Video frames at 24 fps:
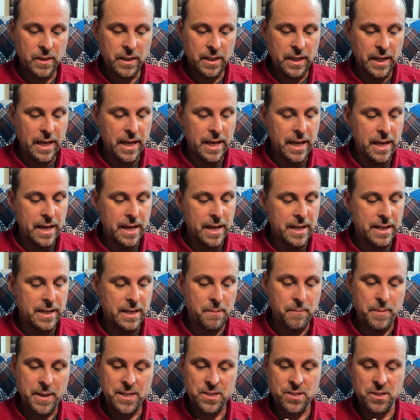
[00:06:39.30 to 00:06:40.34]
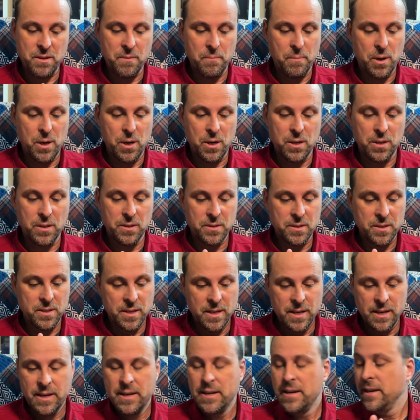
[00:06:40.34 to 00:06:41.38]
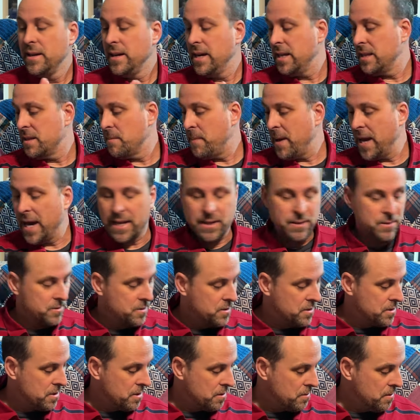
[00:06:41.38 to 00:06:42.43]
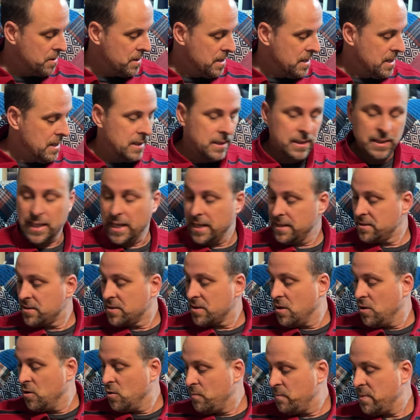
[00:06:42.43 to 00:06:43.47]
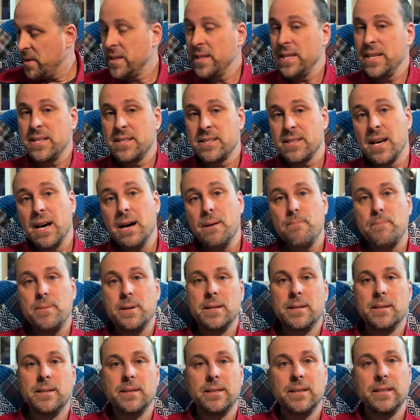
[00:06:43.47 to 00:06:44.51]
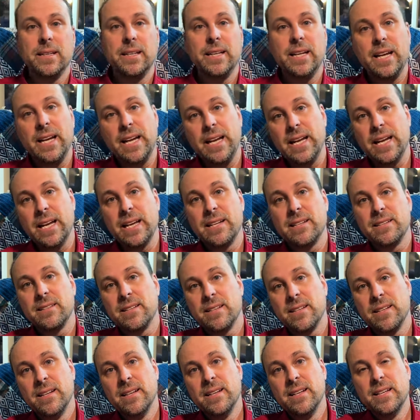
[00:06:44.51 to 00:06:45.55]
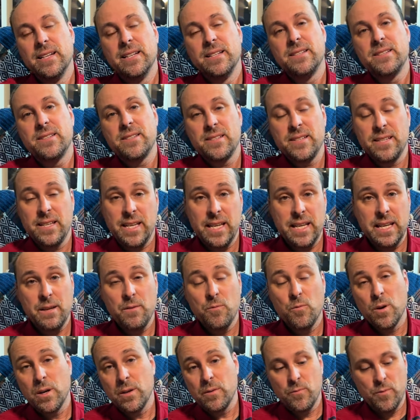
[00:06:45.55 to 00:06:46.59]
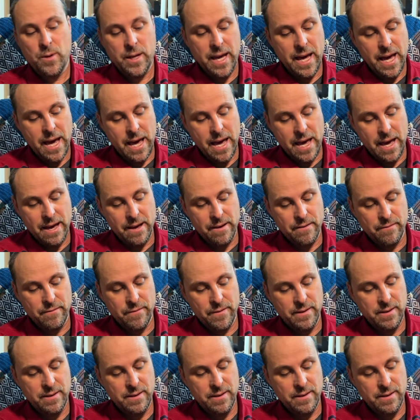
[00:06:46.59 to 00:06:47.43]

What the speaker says: and I mentioned the balls and the paddles. So let's open this up and see what we have.